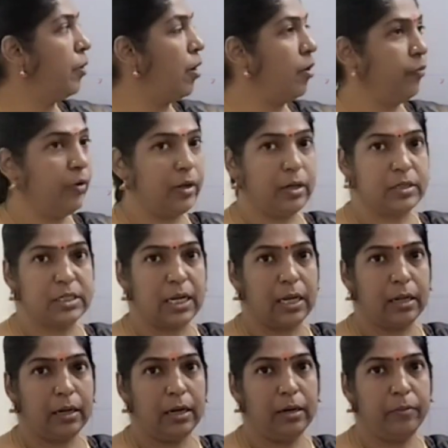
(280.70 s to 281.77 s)
profit
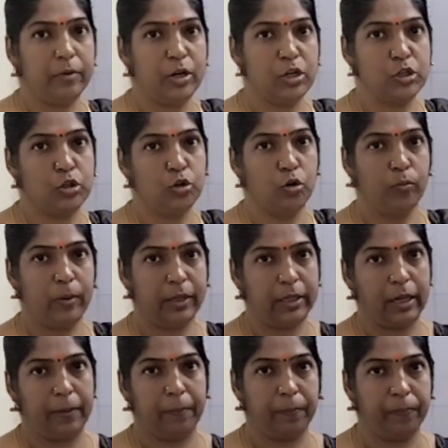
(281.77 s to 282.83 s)
sharing ratio
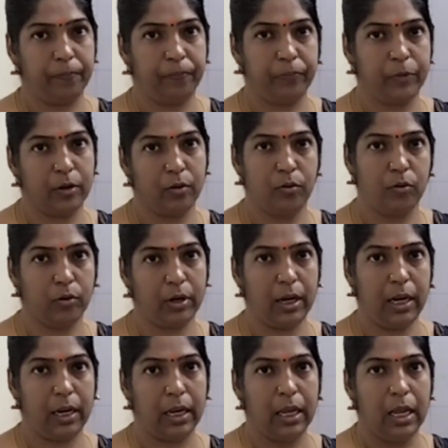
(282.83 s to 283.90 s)
method.
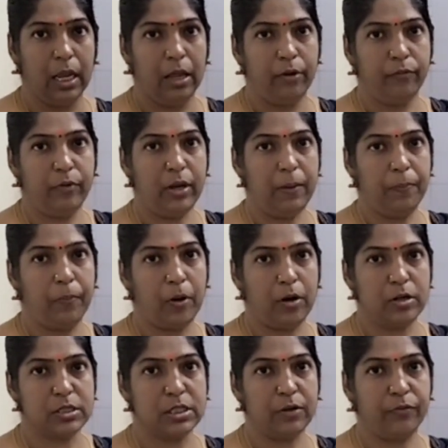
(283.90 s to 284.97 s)
Okay. We
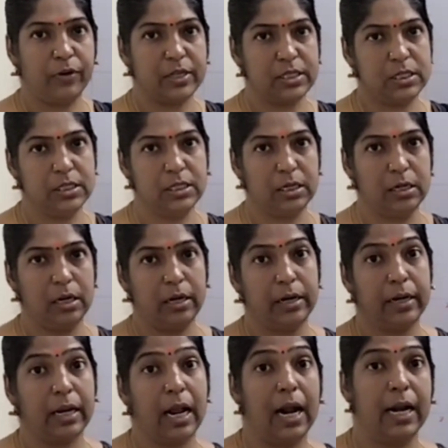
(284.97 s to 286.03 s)
pause the first journal
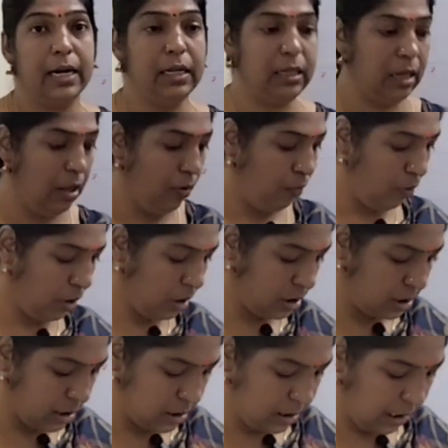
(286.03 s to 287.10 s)
entry. And what
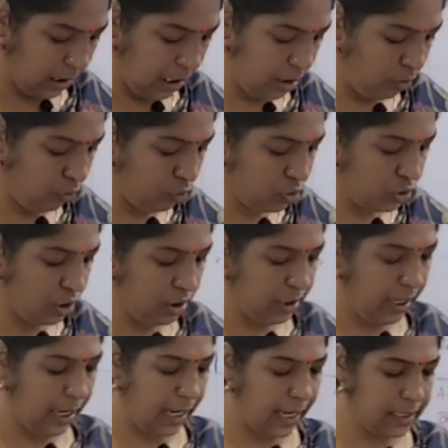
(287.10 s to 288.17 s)
is the second question
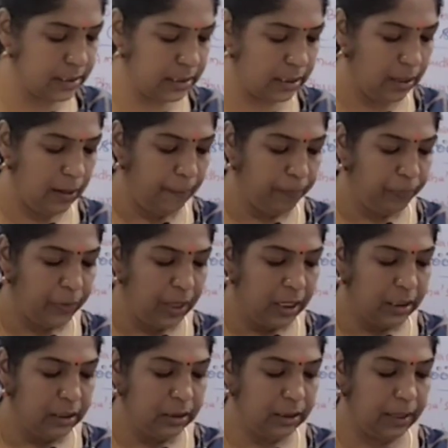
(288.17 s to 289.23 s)
they ask?
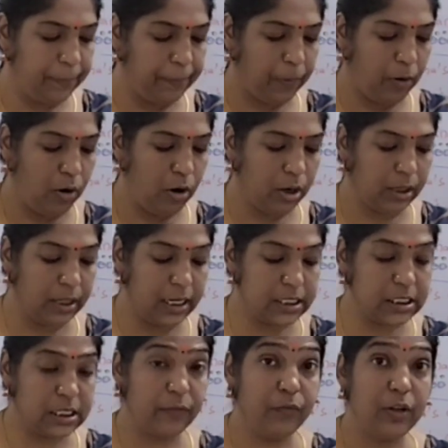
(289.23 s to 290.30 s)
The
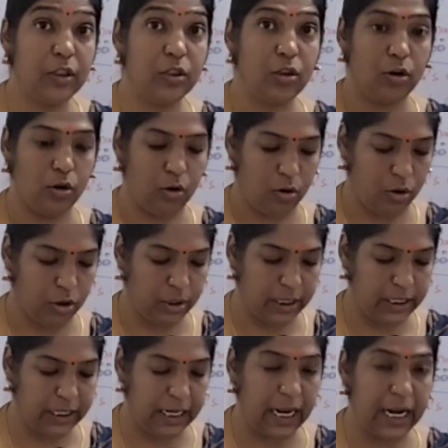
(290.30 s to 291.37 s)
partners withdraw
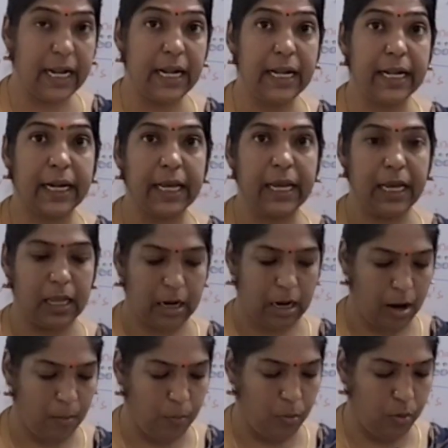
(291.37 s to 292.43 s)
the entire
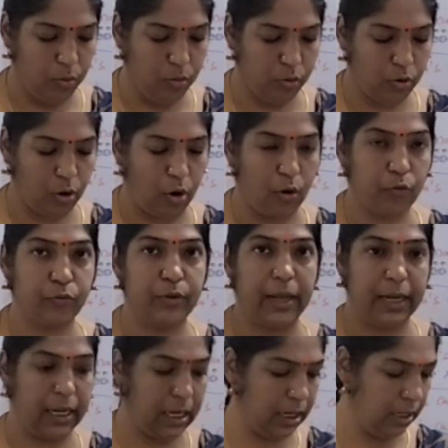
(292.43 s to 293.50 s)
amount of
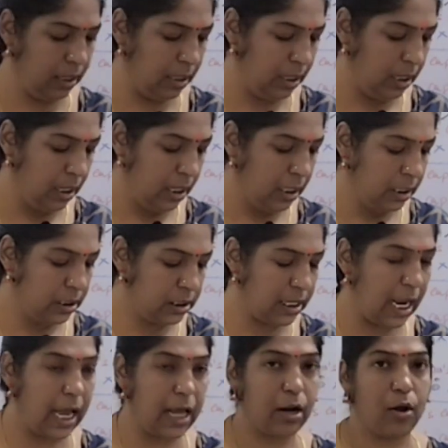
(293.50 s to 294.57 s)
their
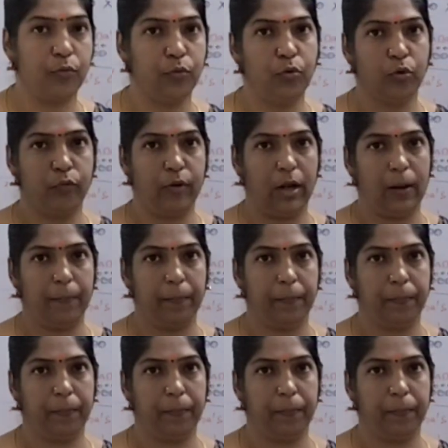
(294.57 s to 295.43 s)
share of goodwill.